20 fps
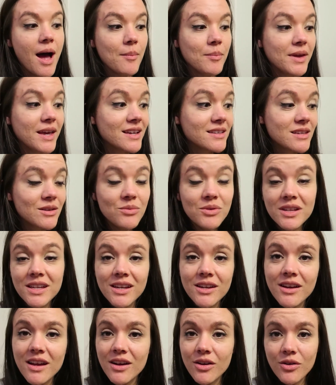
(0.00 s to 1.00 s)
because I
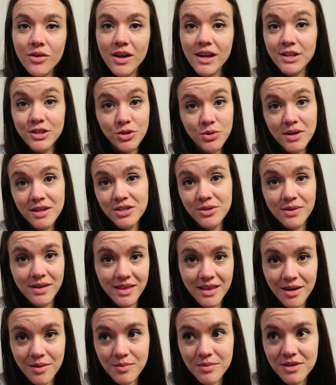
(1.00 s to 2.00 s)
really enjoy
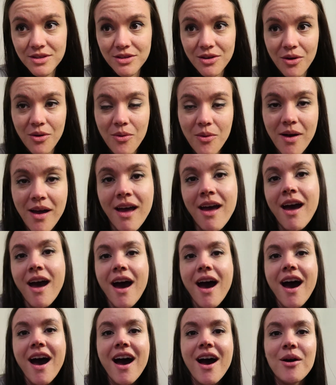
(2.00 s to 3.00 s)
doing them. So
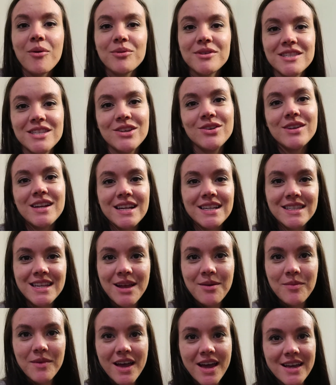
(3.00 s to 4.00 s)
we'll see you next
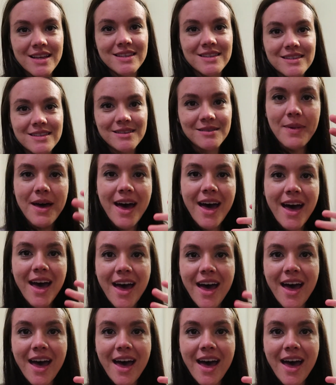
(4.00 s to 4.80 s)
time, guys. Bye.